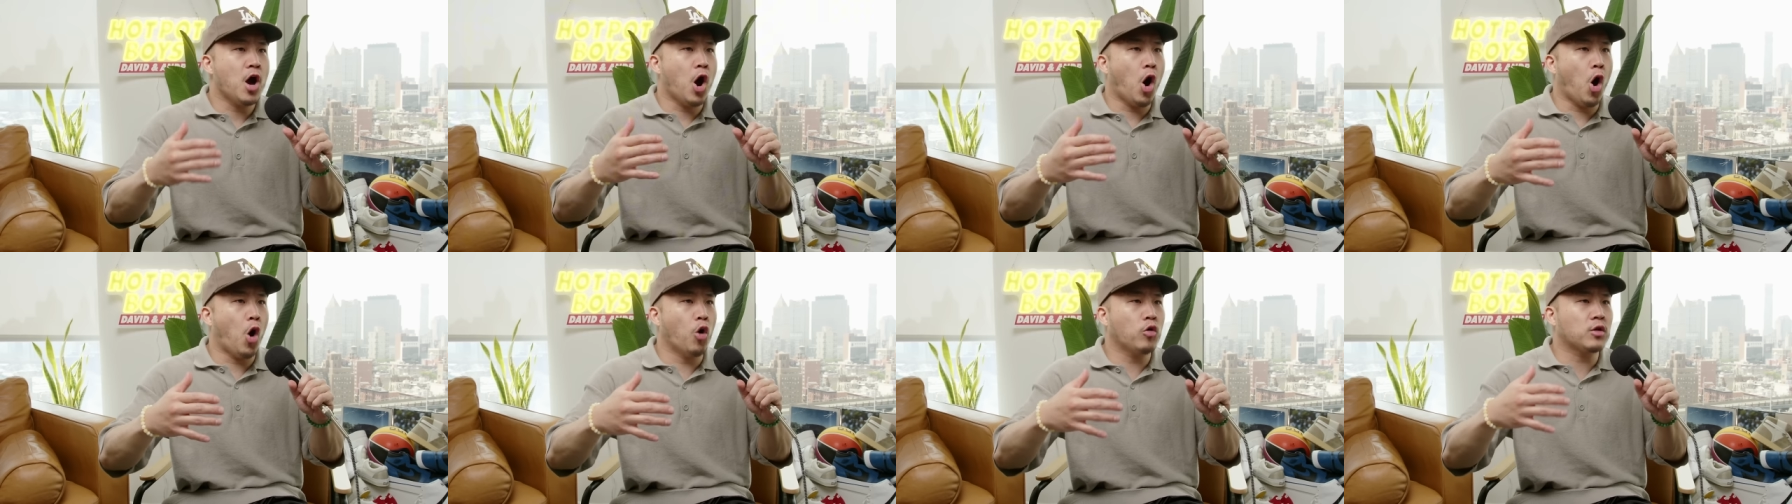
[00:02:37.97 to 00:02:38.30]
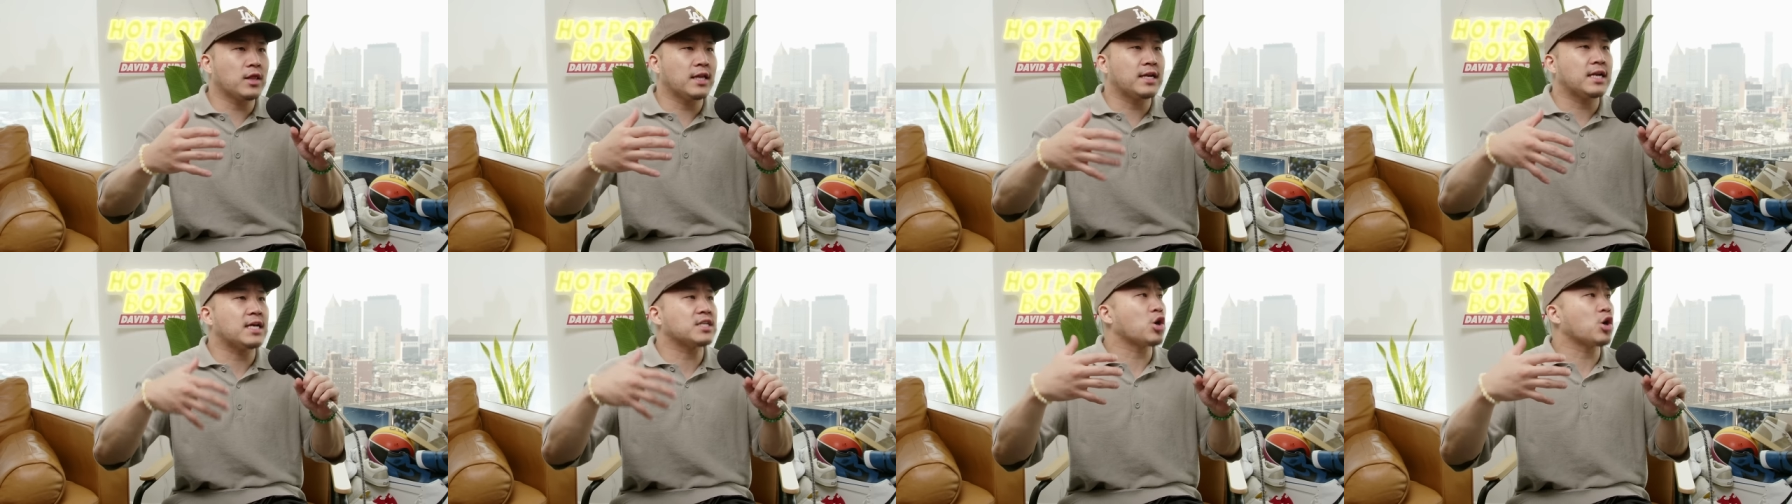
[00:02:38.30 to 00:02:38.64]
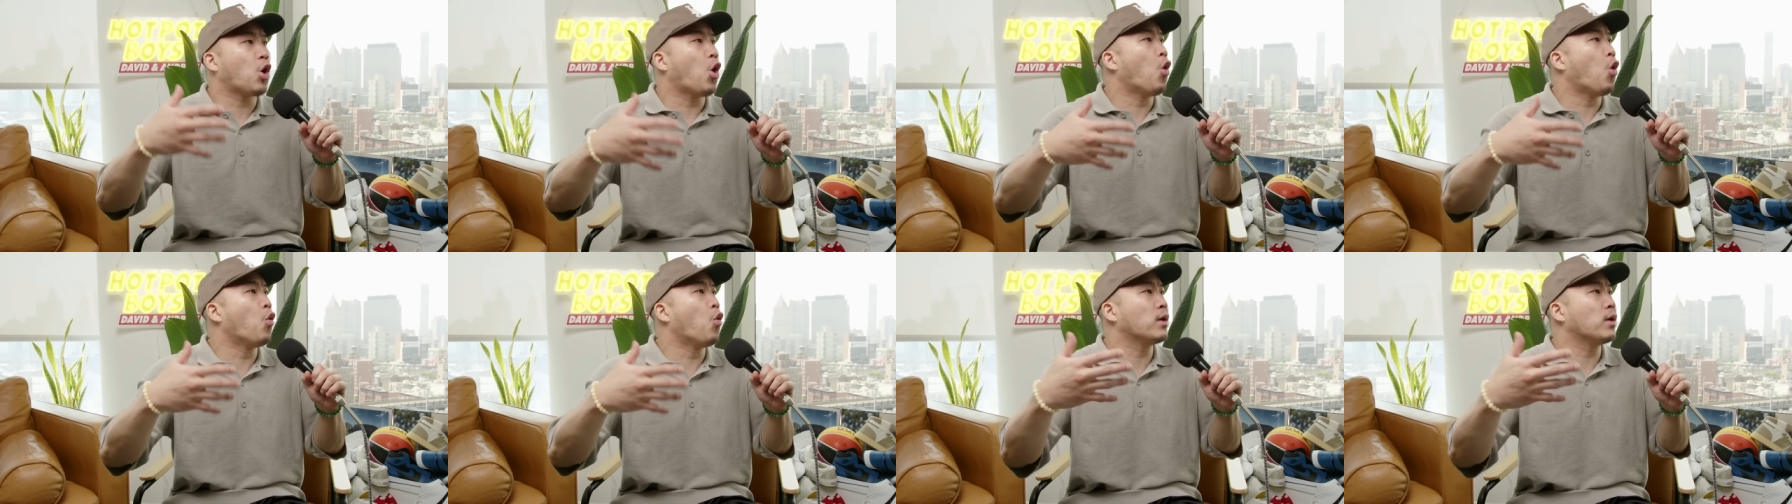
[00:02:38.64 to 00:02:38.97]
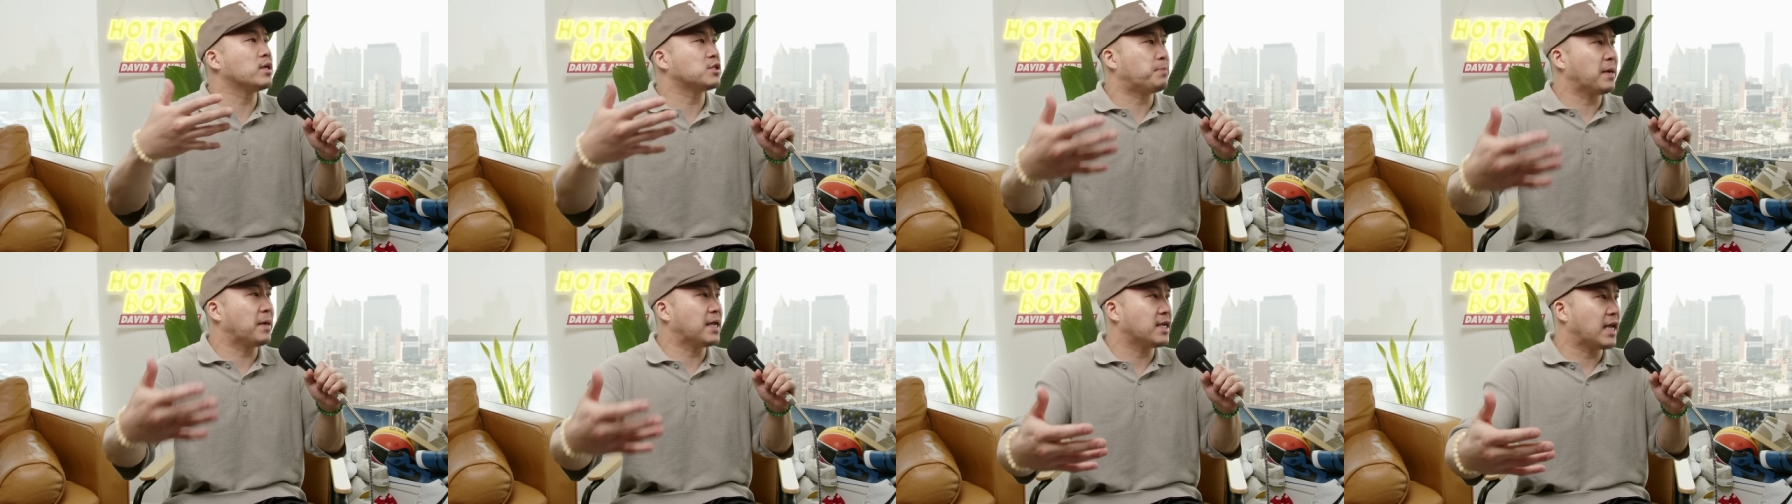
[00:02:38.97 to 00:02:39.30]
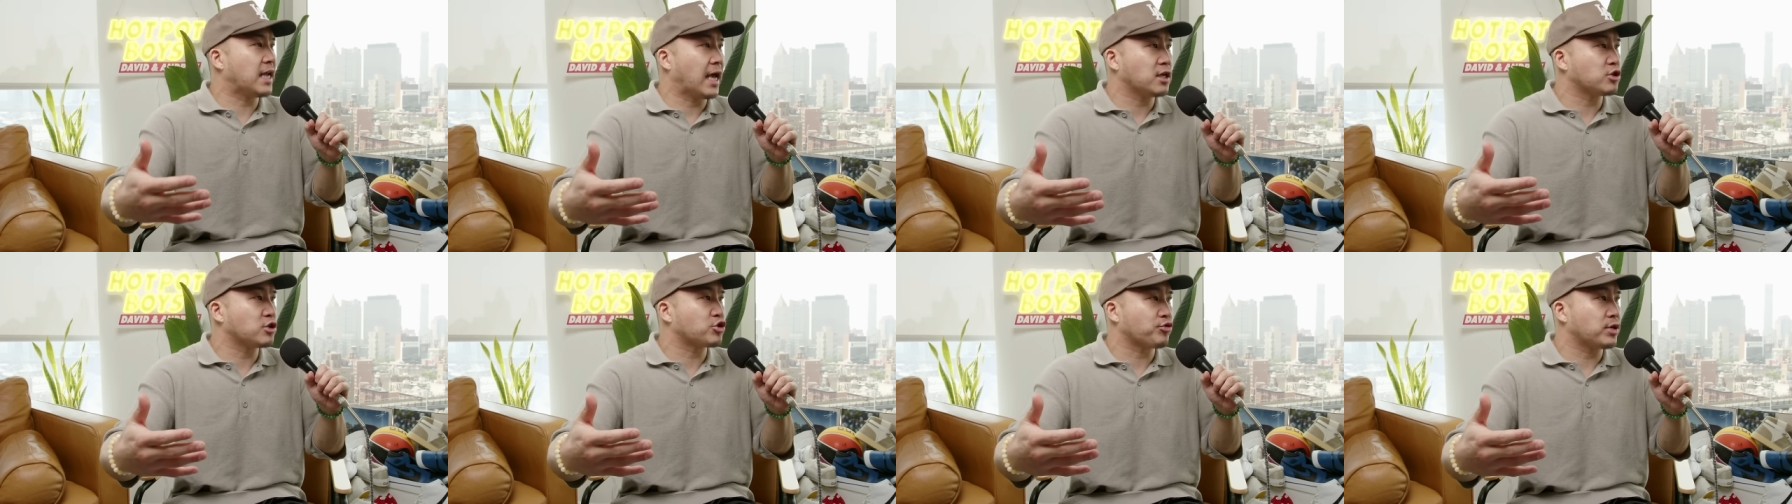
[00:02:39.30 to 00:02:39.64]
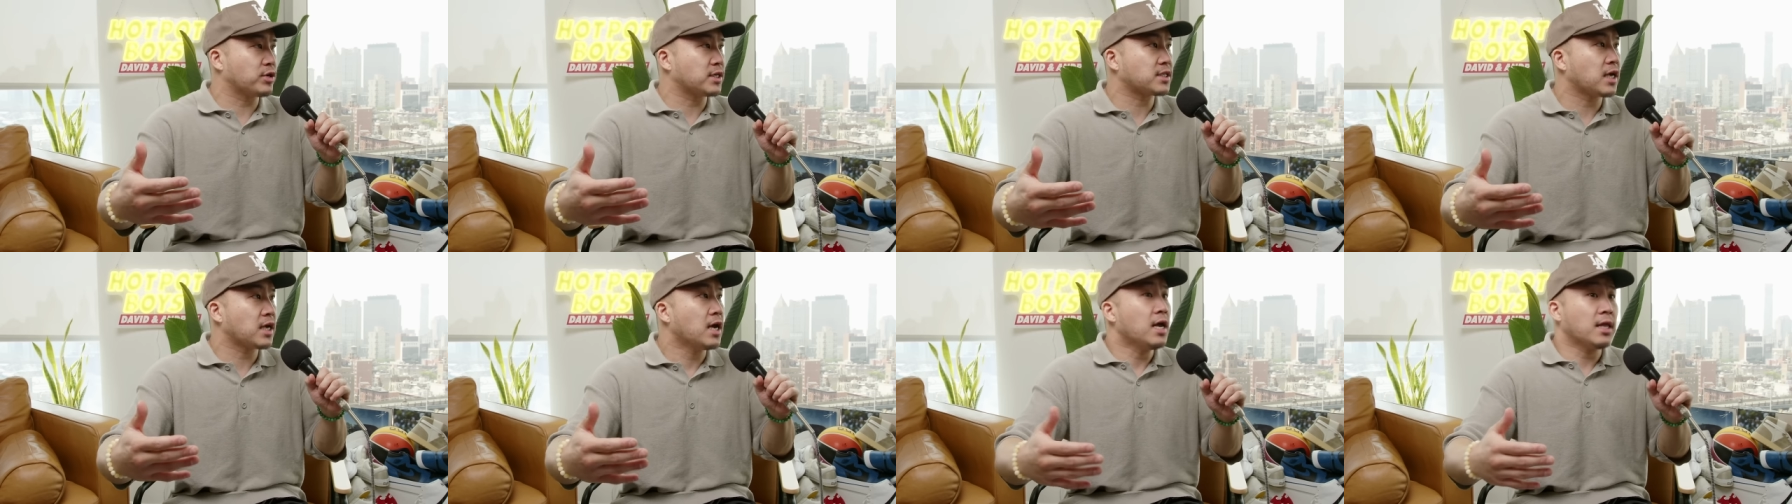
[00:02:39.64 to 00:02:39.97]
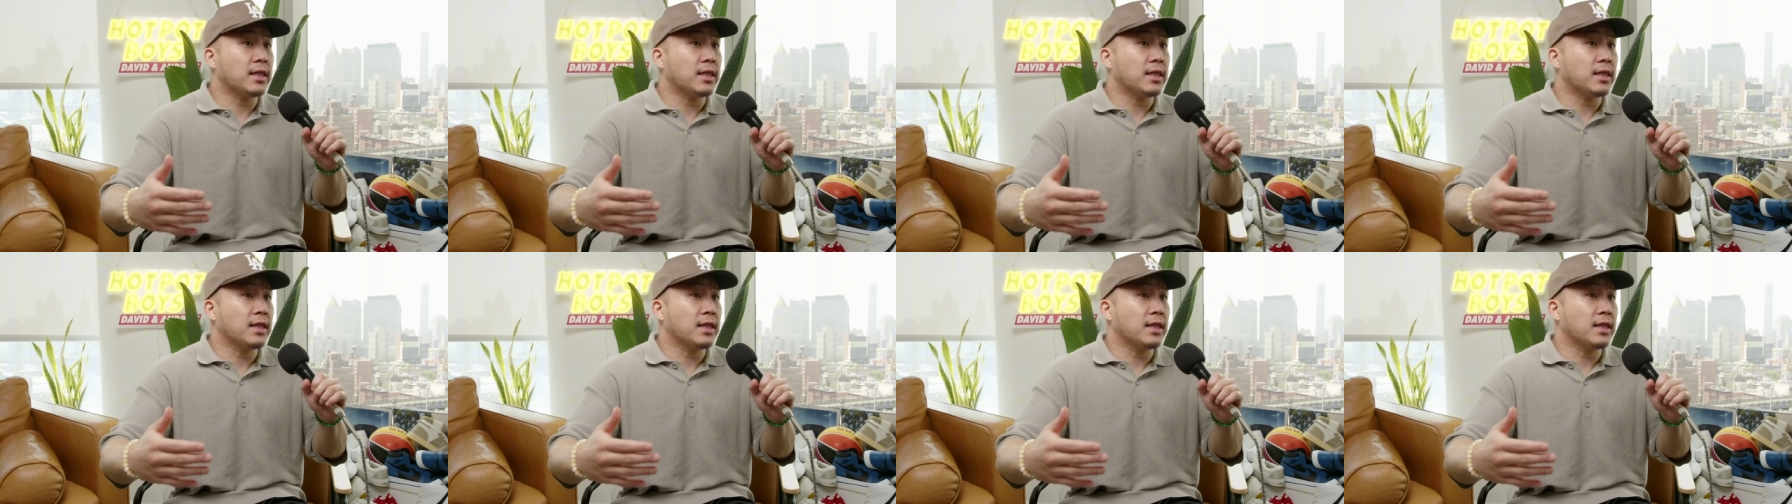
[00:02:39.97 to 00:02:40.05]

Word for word: Oakland has always been dangerous.